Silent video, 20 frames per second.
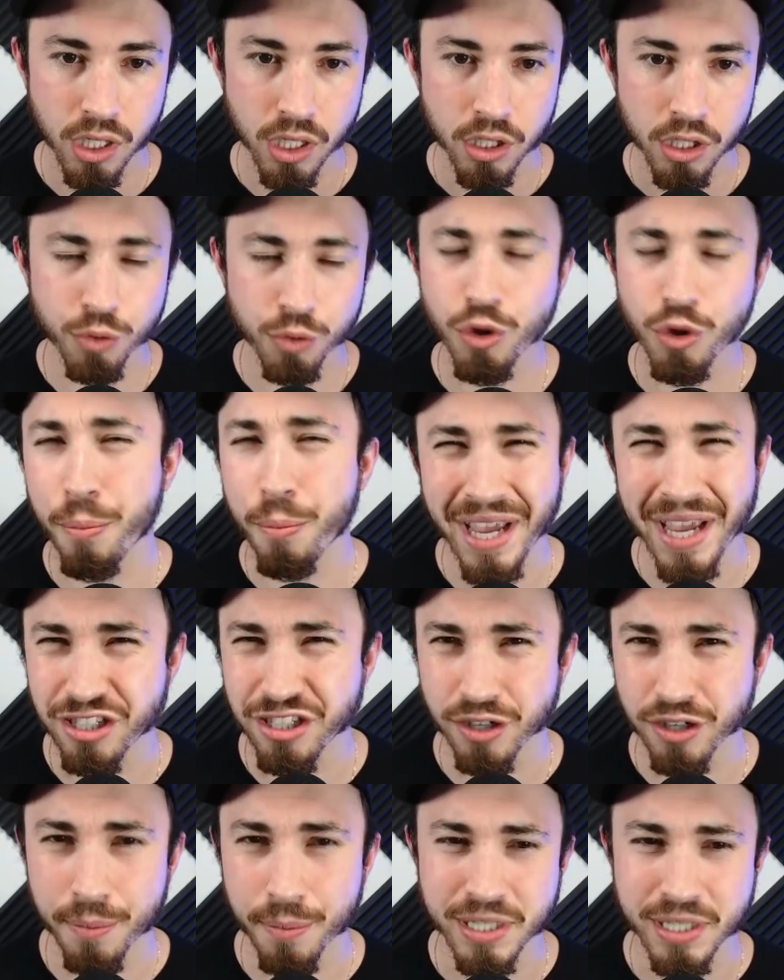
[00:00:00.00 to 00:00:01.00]
there were no major
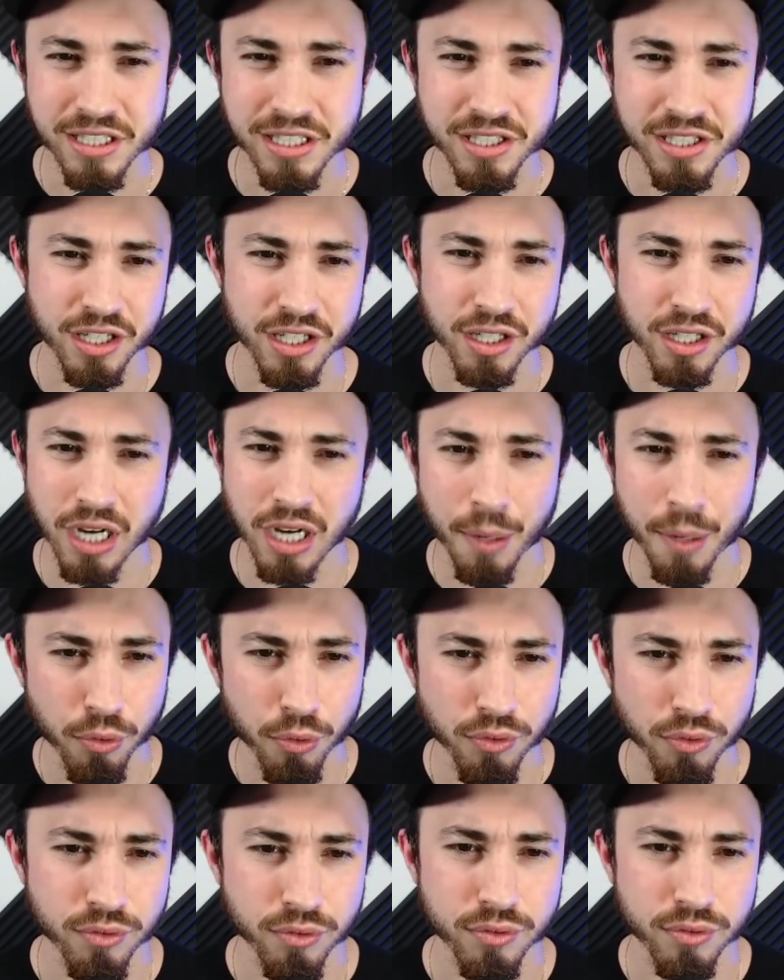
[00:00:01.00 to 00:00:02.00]
upsets here. A
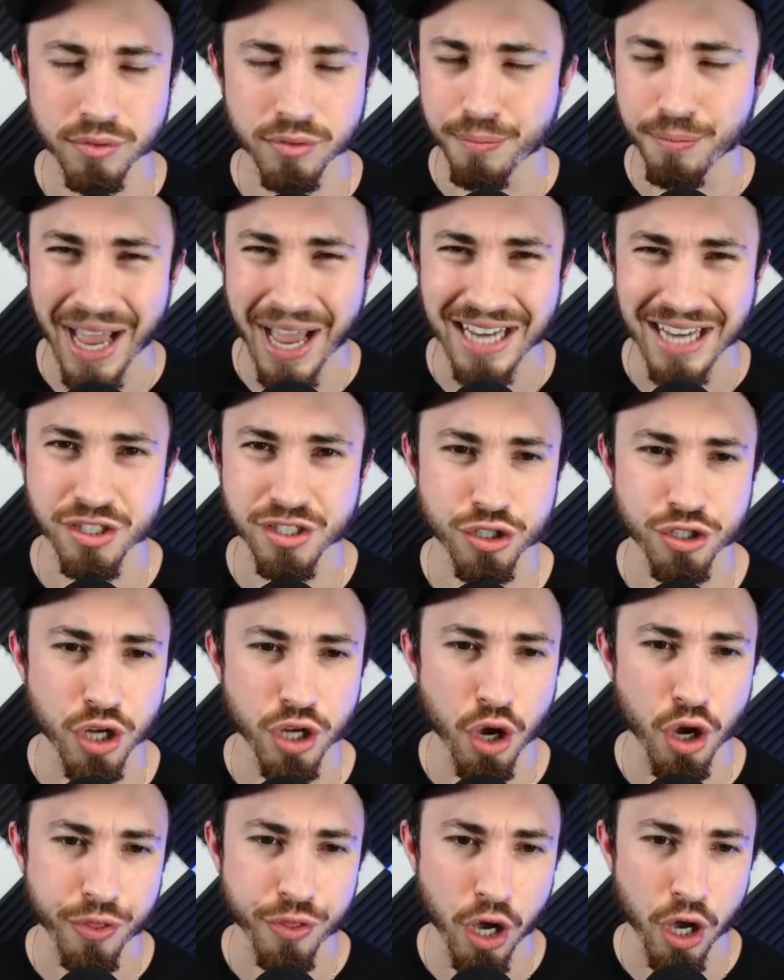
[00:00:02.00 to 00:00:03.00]
couple matches to
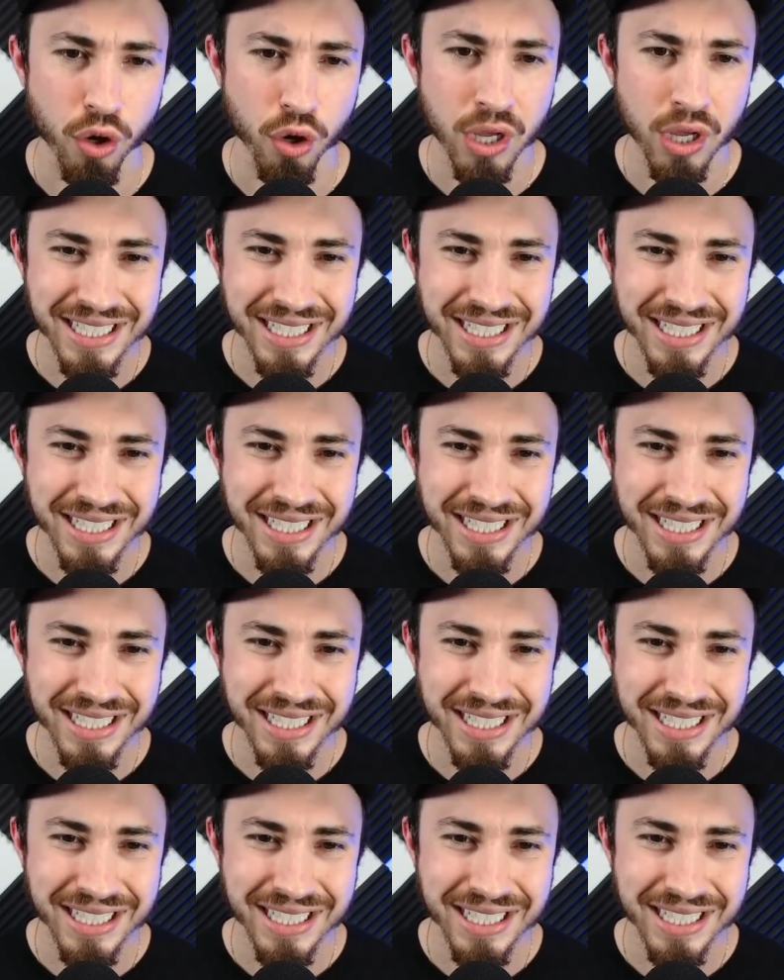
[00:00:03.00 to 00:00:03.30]
note though.